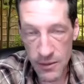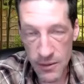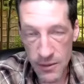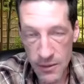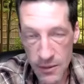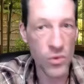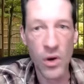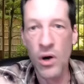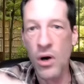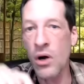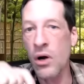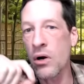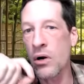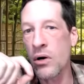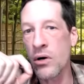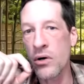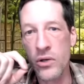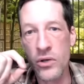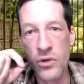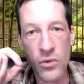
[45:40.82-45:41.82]
you
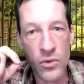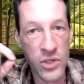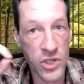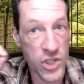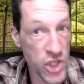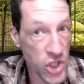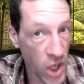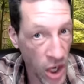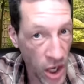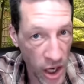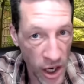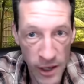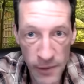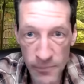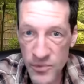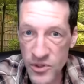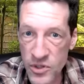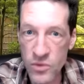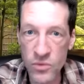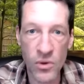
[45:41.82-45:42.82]
are your
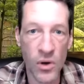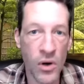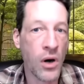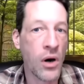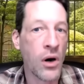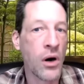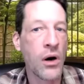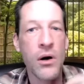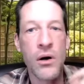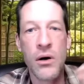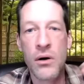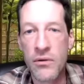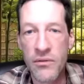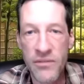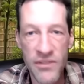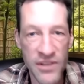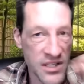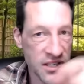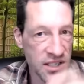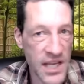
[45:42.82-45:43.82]
job, you are
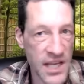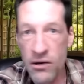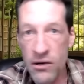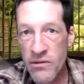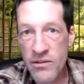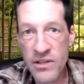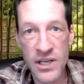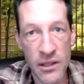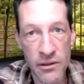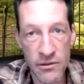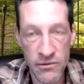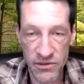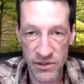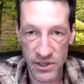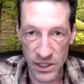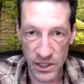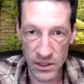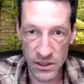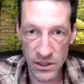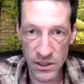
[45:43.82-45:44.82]
this, that, or the other
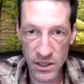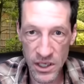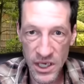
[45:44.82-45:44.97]
thing,